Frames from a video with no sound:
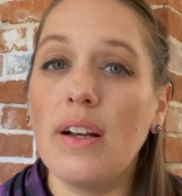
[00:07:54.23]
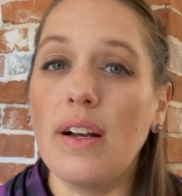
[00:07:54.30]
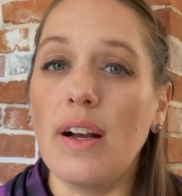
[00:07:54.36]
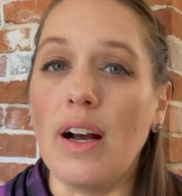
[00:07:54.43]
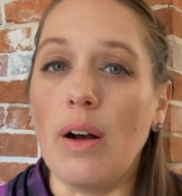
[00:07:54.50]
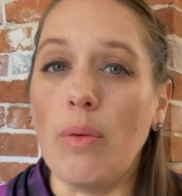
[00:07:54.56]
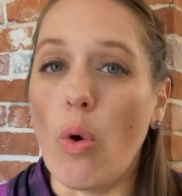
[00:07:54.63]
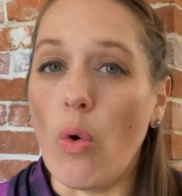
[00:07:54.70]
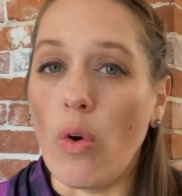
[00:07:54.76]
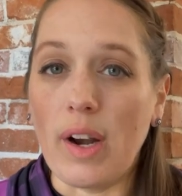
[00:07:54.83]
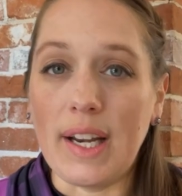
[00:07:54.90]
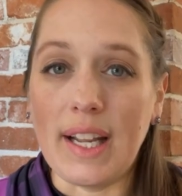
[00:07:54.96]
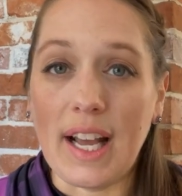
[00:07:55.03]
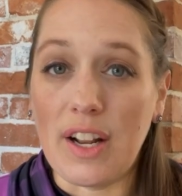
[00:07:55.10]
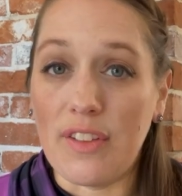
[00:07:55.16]
um, or
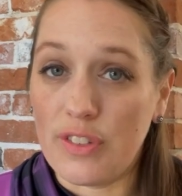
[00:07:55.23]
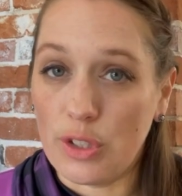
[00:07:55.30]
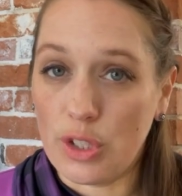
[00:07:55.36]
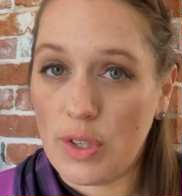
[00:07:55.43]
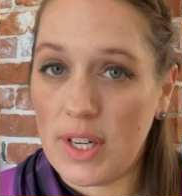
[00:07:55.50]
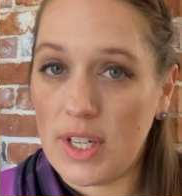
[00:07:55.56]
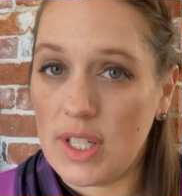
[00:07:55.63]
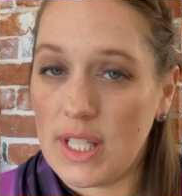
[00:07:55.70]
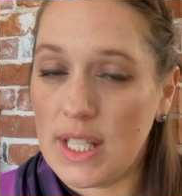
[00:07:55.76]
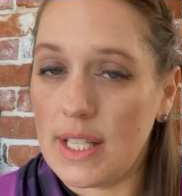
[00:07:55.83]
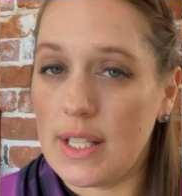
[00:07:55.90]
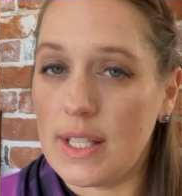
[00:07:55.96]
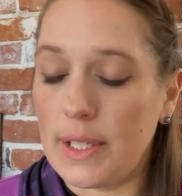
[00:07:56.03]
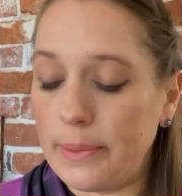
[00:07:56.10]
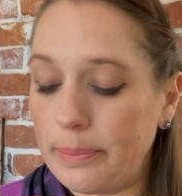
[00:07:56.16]
any kind of filtration
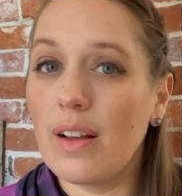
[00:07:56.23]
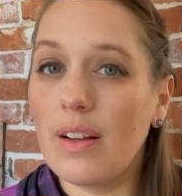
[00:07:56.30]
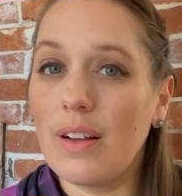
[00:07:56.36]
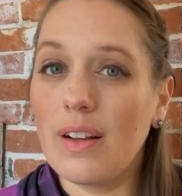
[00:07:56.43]
system.